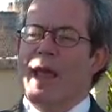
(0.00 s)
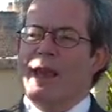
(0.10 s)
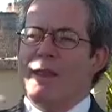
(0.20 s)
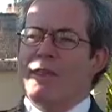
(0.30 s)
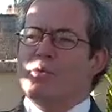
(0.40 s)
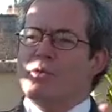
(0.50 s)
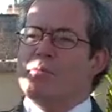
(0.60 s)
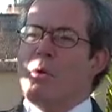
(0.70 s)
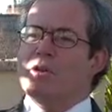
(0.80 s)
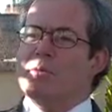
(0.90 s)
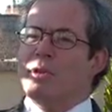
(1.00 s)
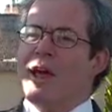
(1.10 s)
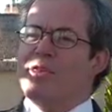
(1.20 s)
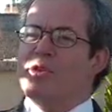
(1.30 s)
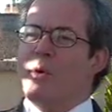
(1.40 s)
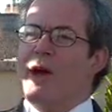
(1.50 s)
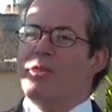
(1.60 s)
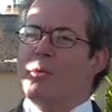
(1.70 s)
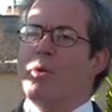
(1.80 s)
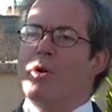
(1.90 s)
Now, this was multiplied throughout
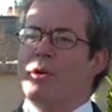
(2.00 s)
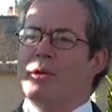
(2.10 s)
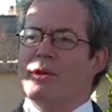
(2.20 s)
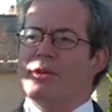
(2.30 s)
the world.